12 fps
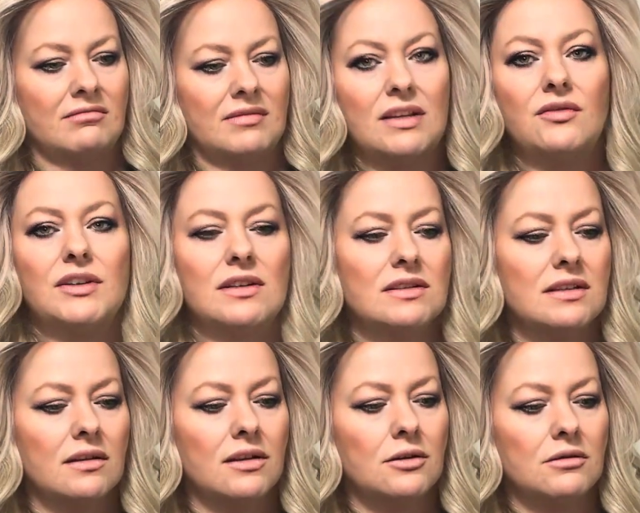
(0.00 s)
It feels a
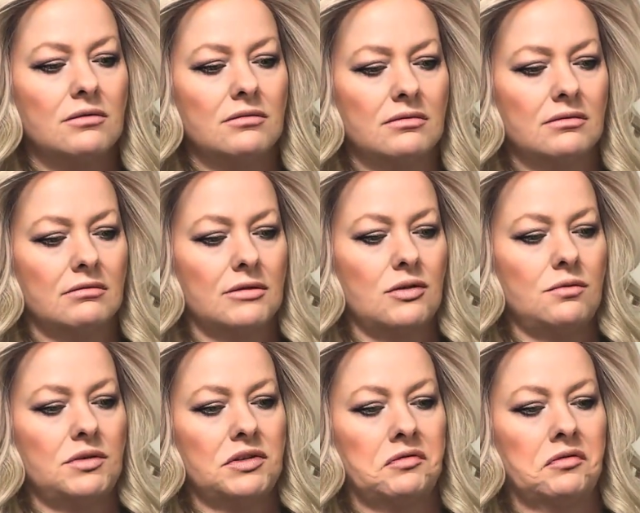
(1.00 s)
little, oops,
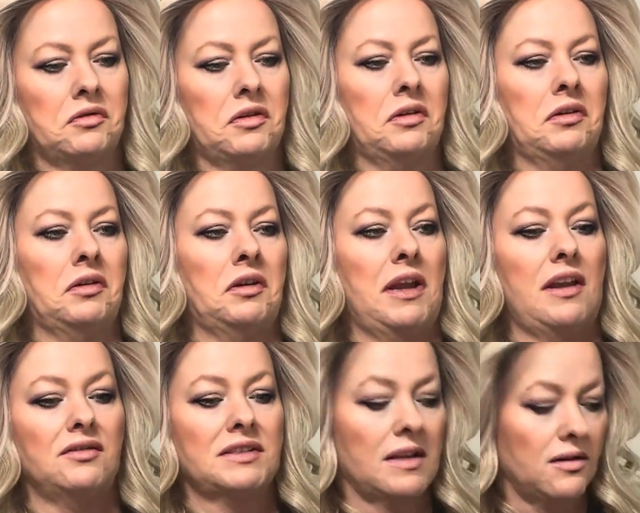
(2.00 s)
I have
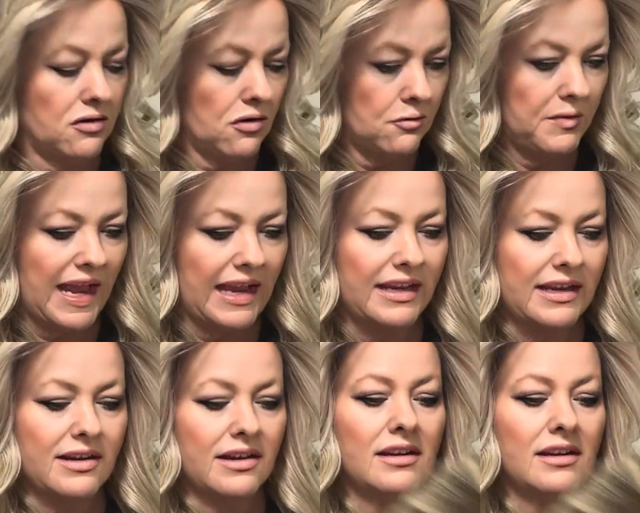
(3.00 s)
silicone packet here,